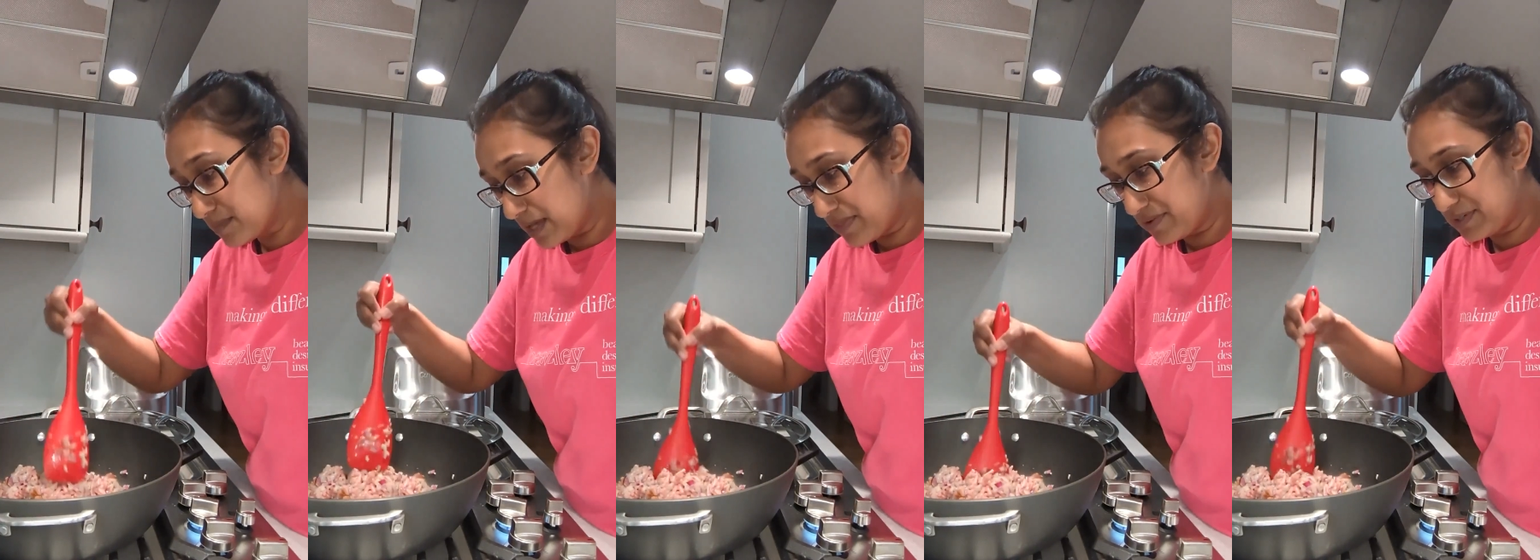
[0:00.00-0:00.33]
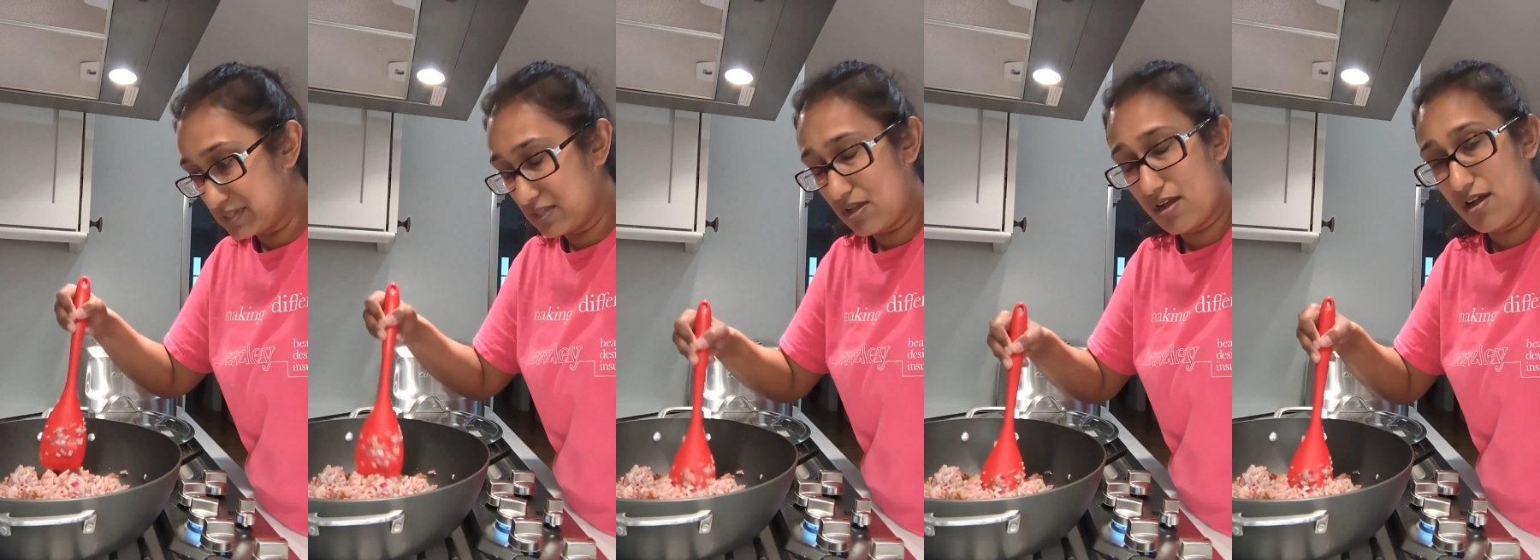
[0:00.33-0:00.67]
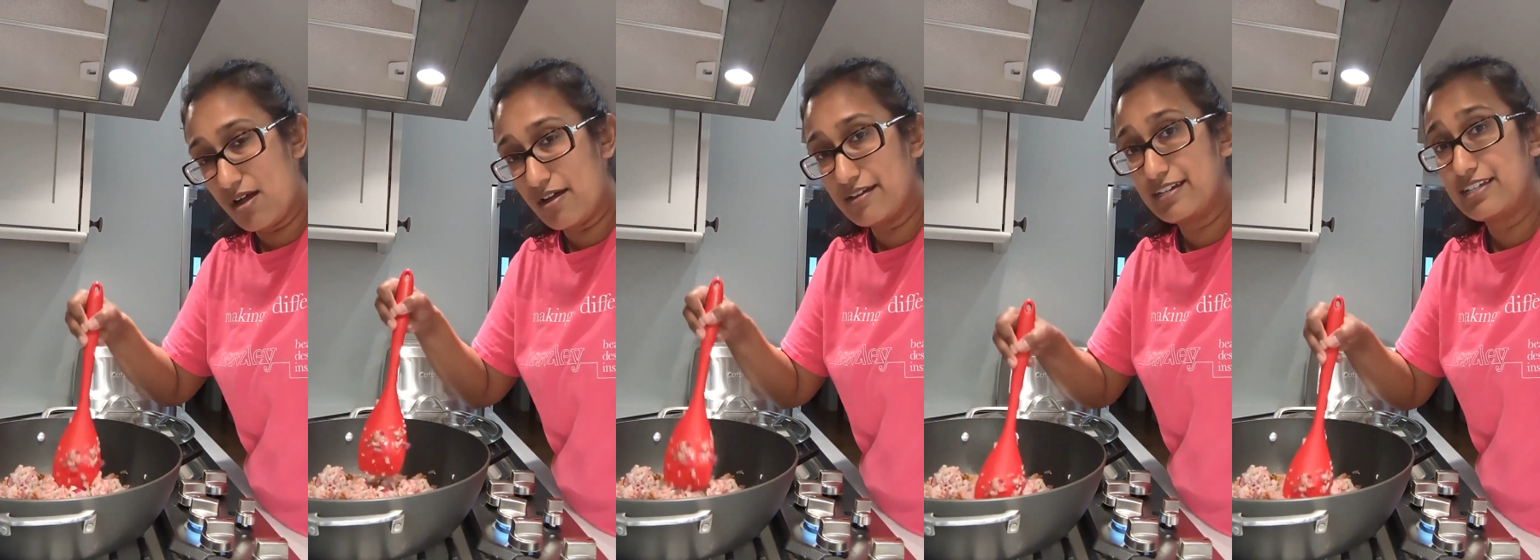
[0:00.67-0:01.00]

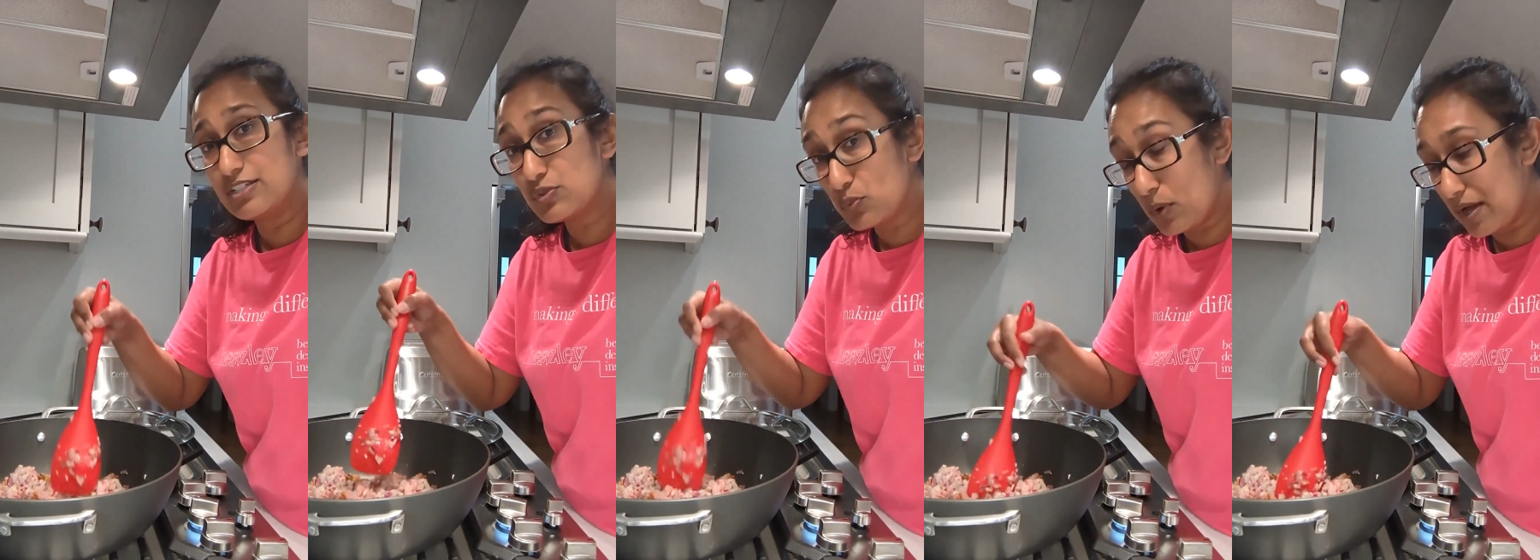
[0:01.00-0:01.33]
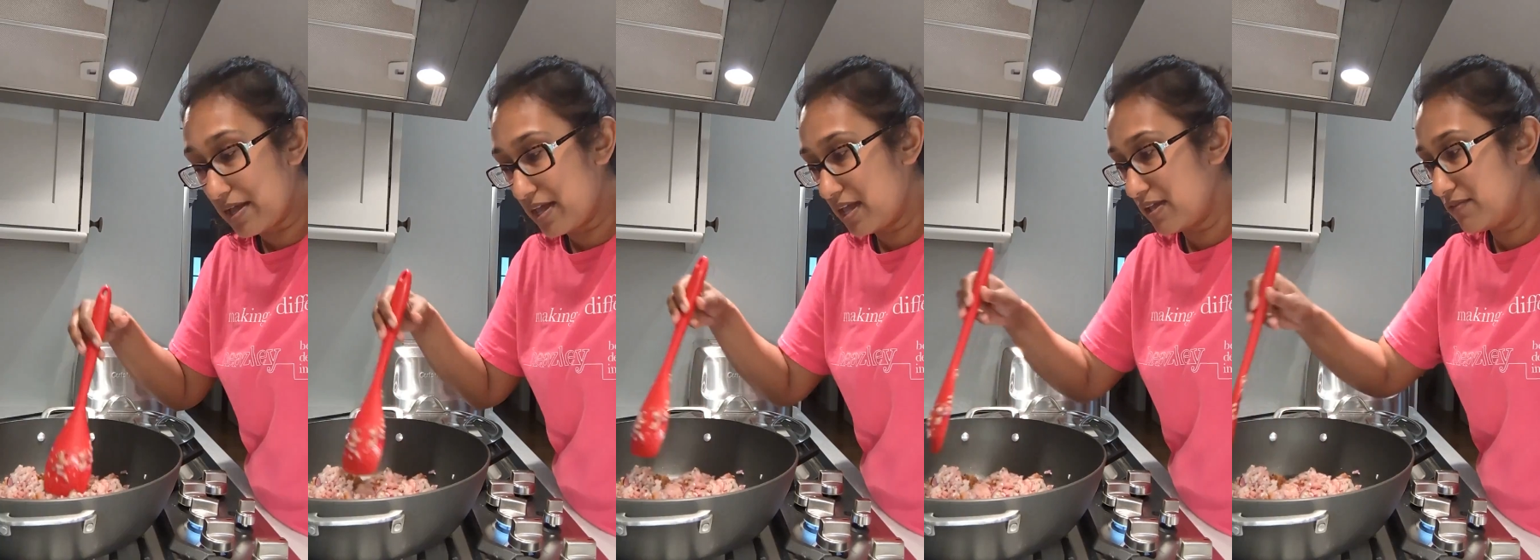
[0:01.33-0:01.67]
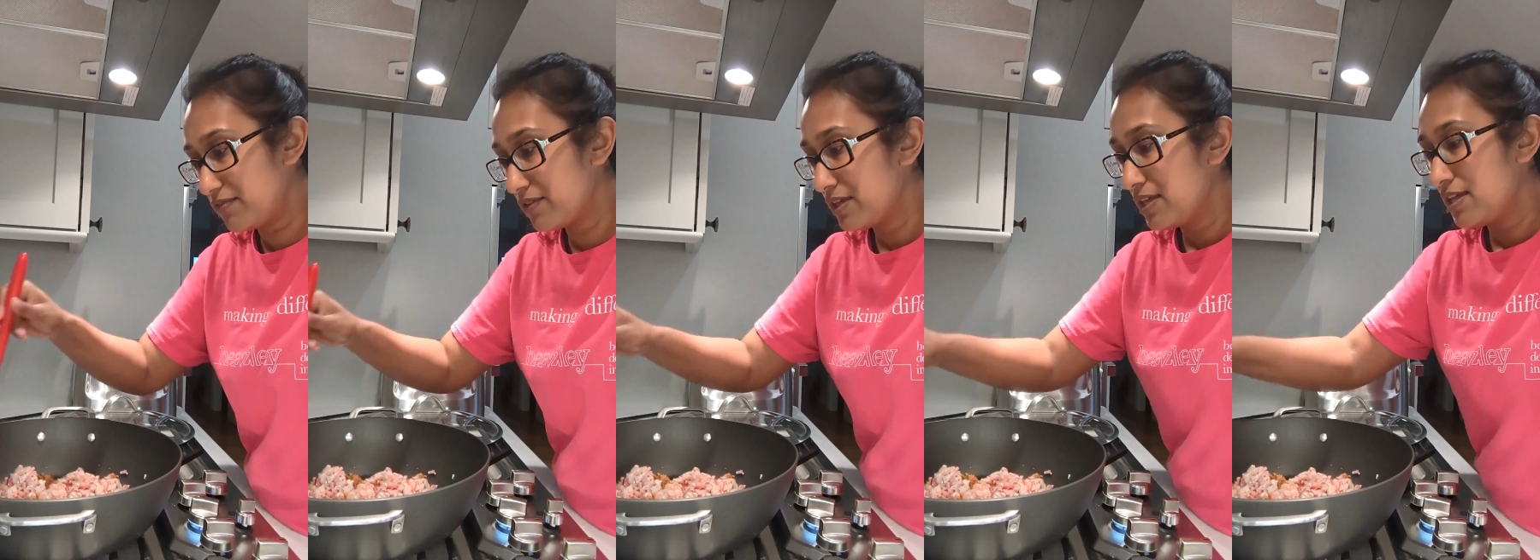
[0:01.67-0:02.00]
mother-in-law and his
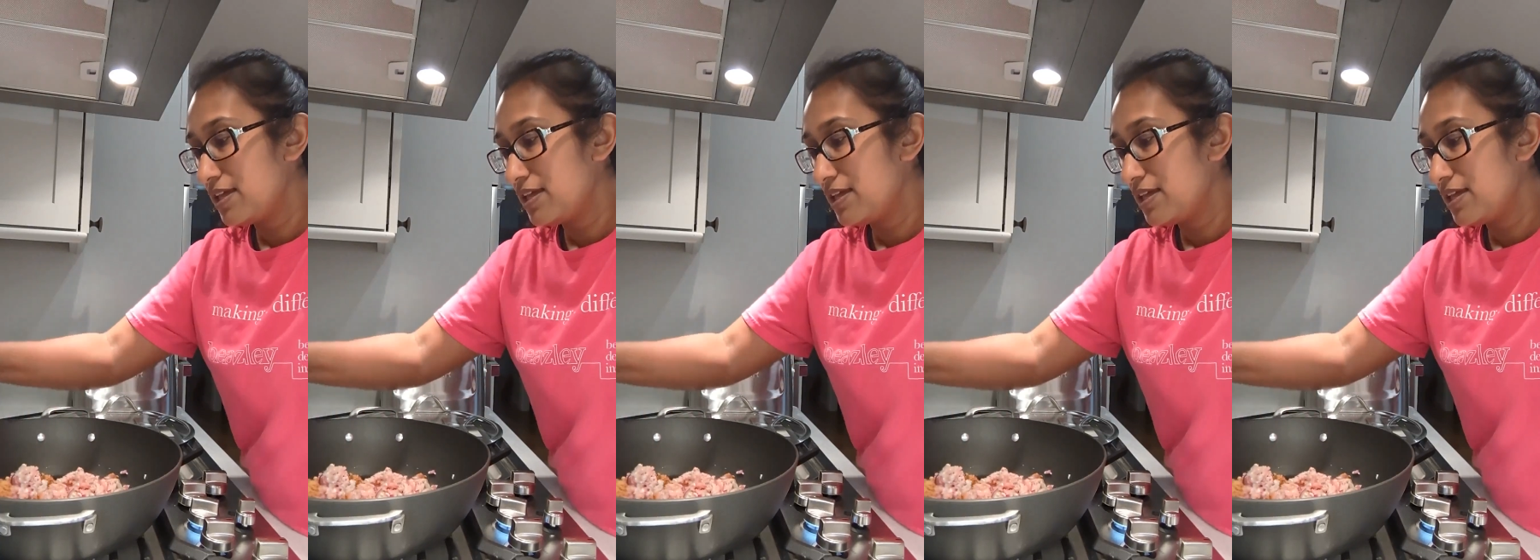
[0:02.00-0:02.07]
wife